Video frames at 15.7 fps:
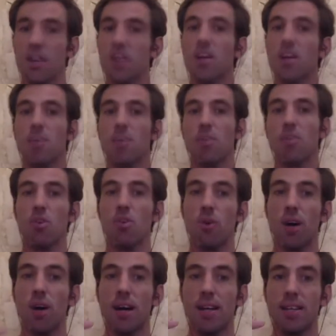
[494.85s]
come
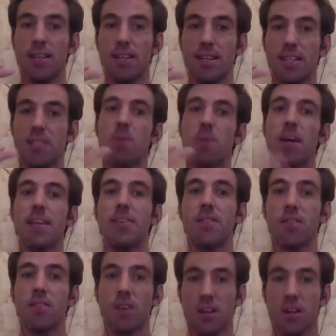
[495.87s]
through and
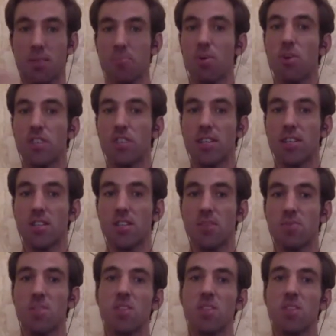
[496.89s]
explain the kind of the process to them.